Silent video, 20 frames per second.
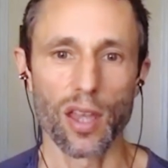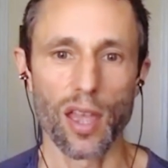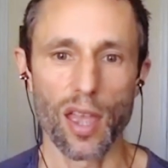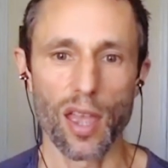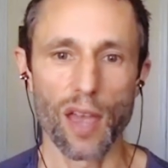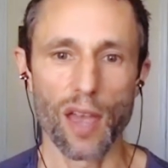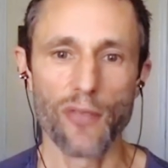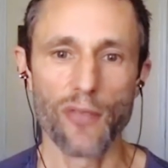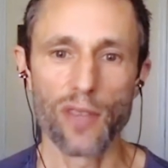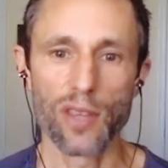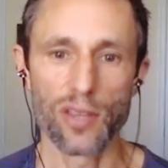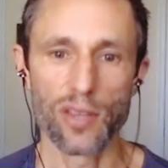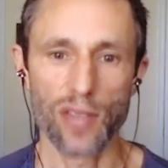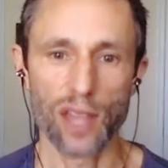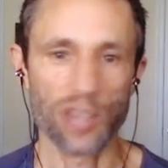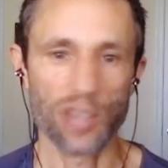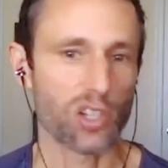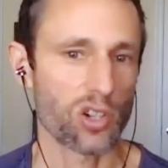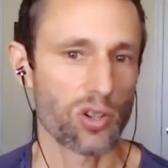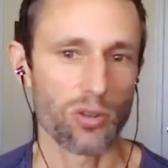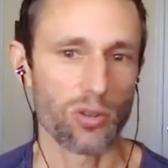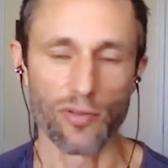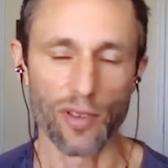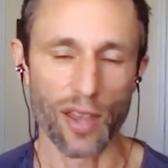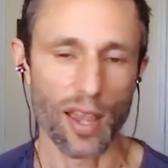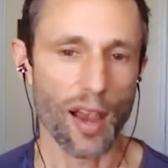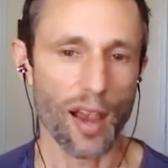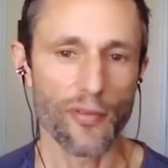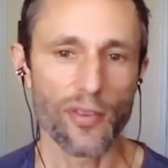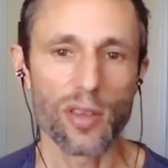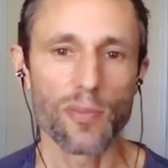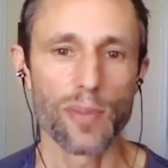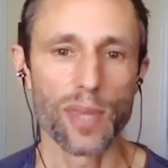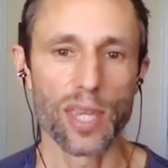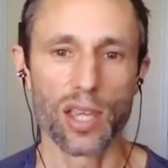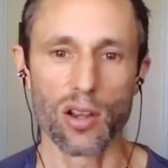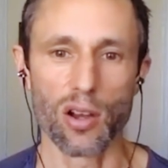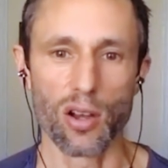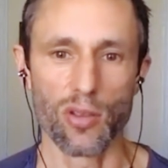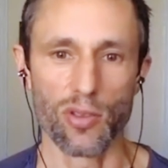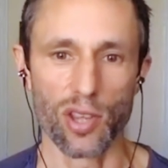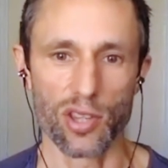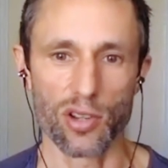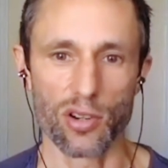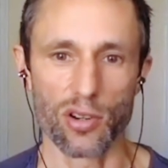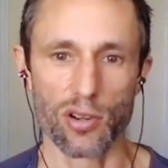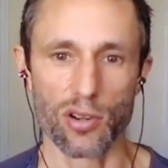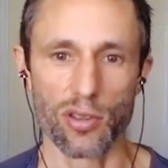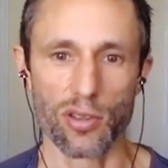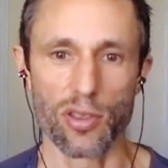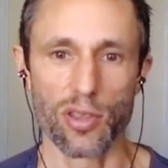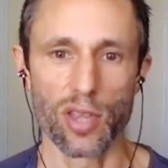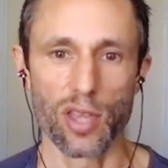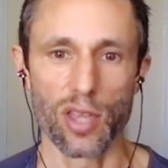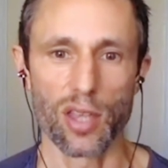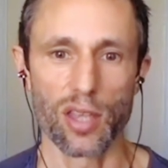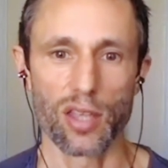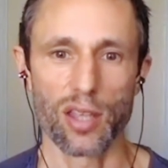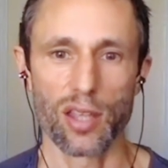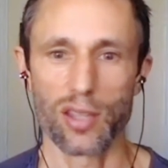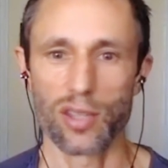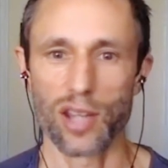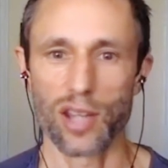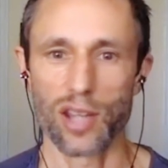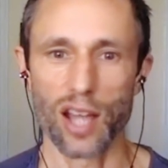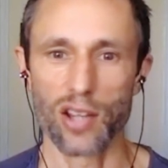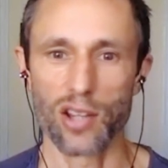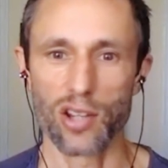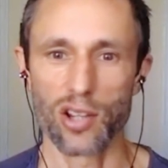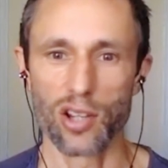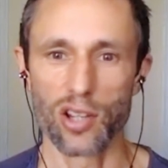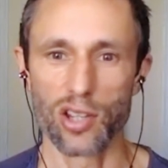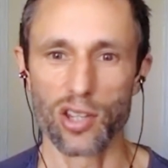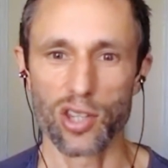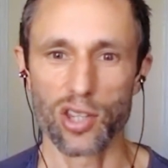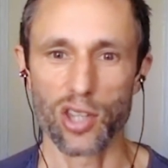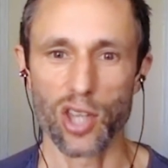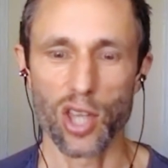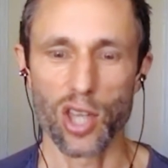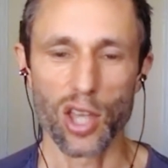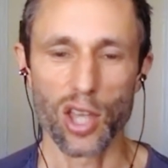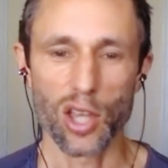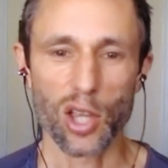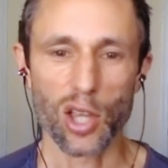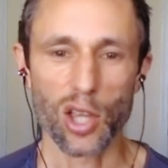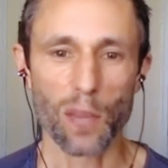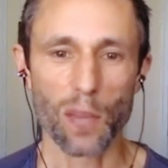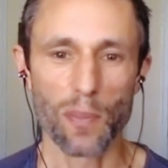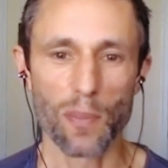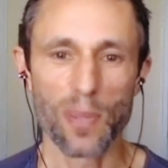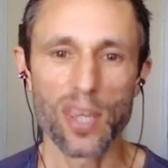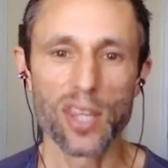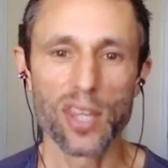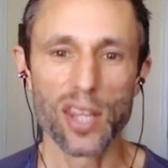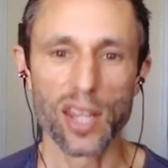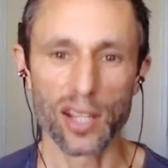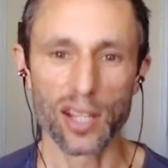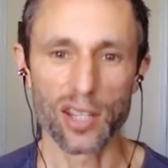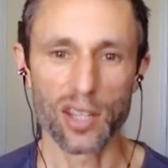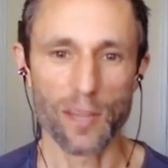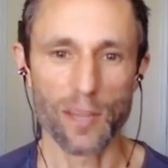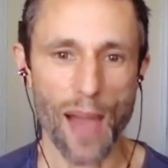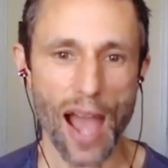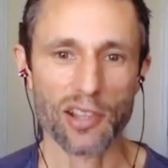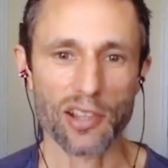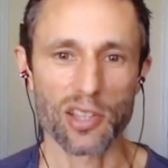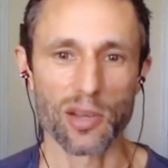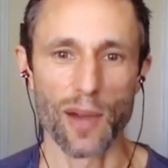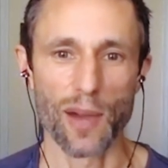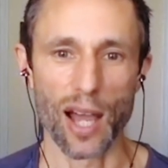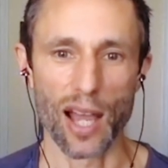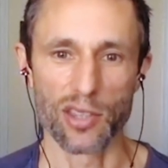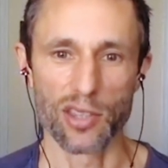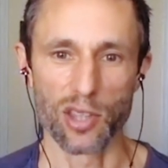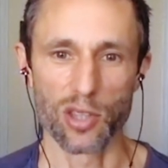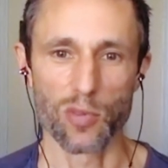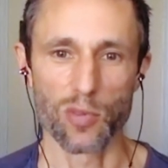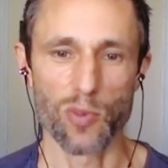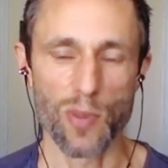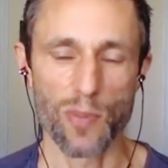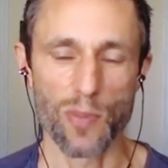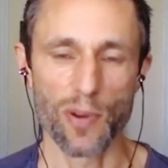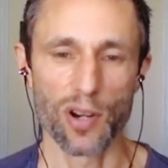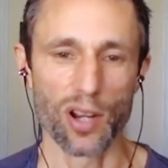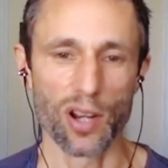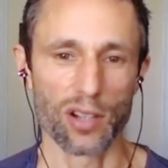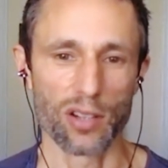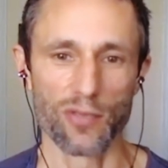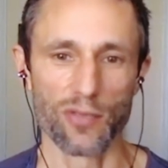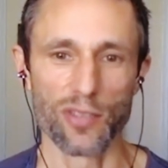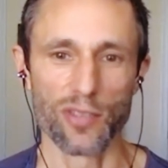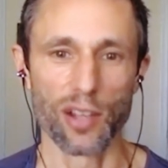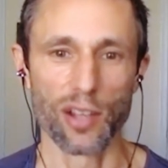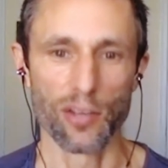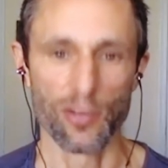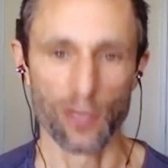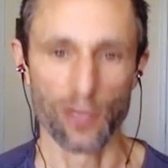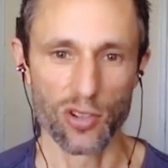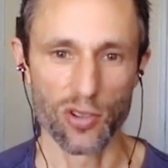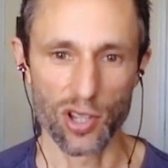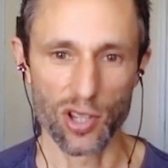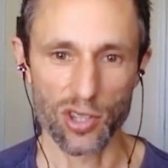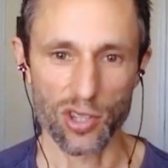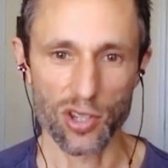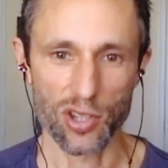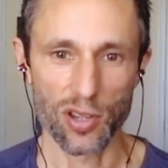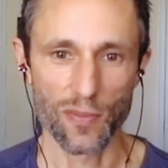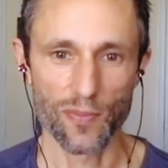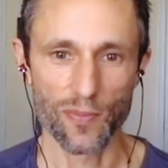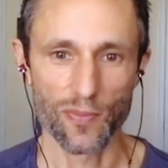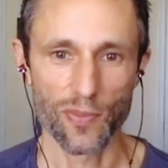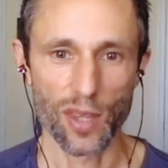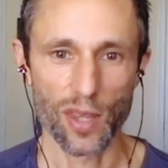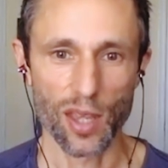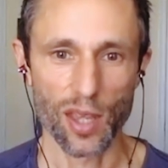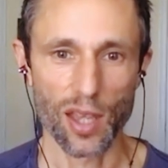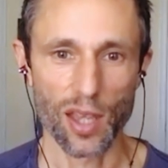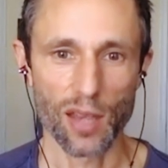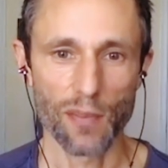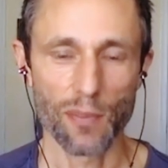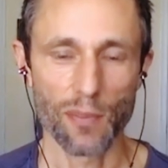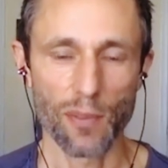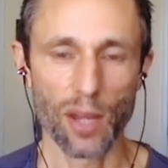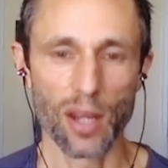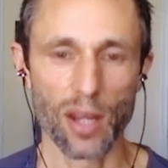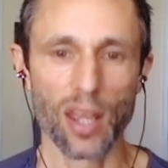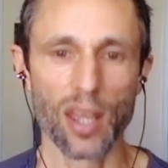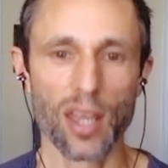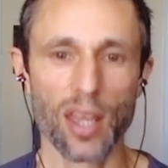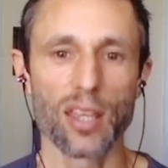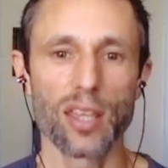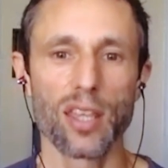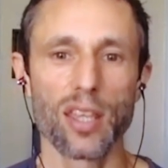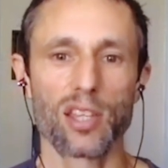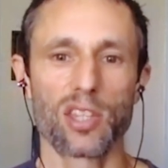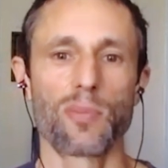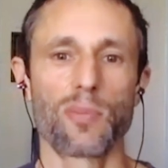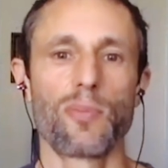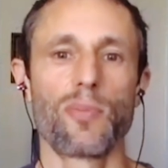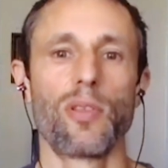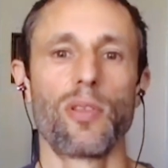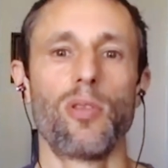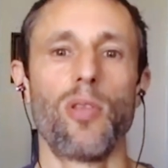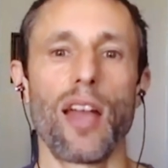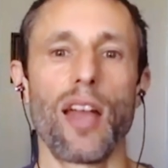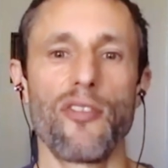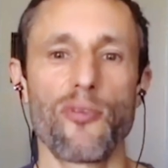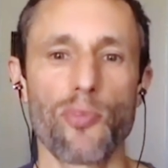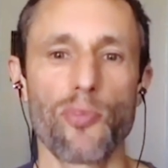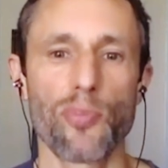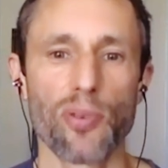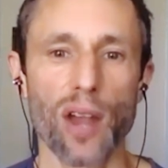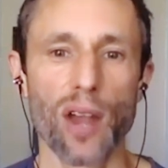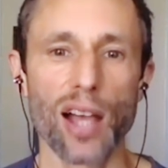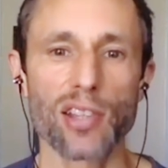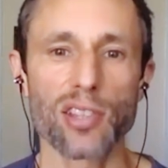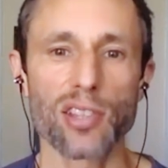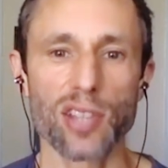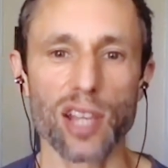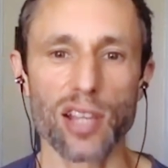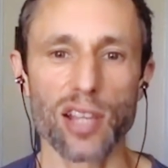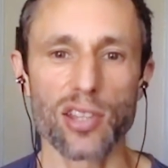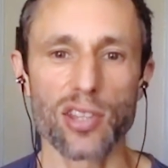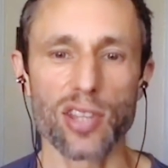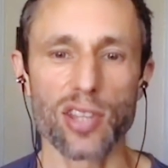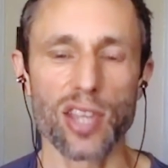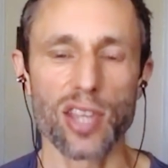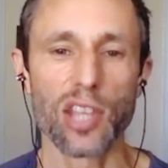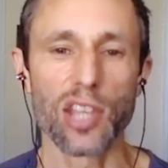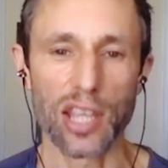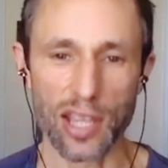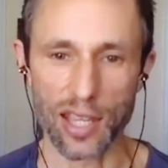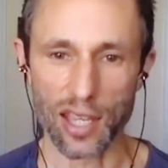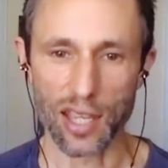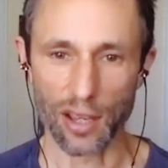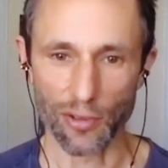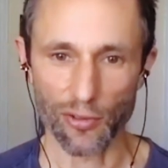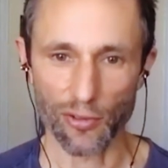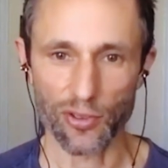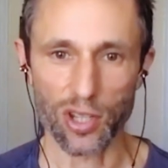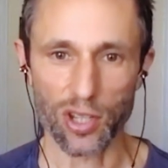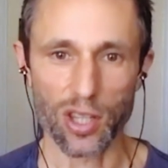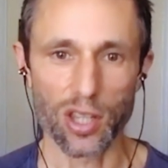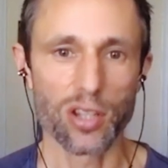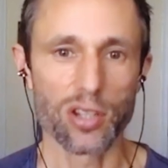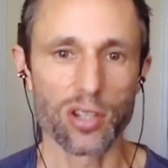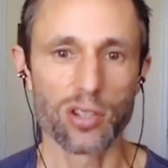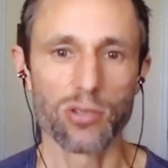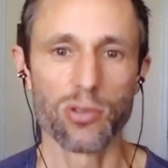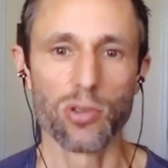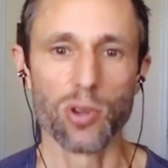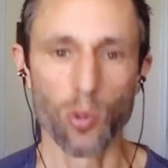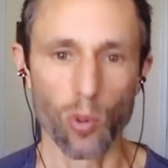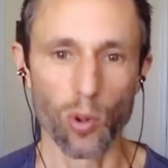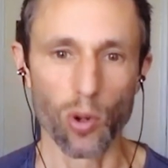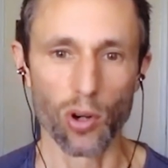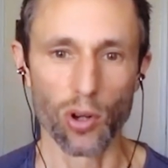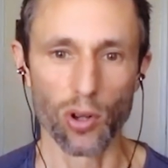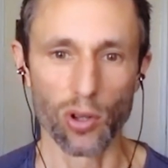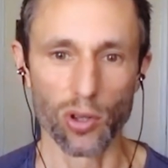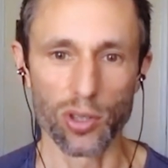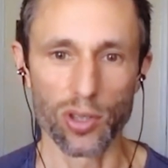Every that's true of every being on this earth. It's not just competing to maximize its reproductive self-interest, but its life process is a gift to the world.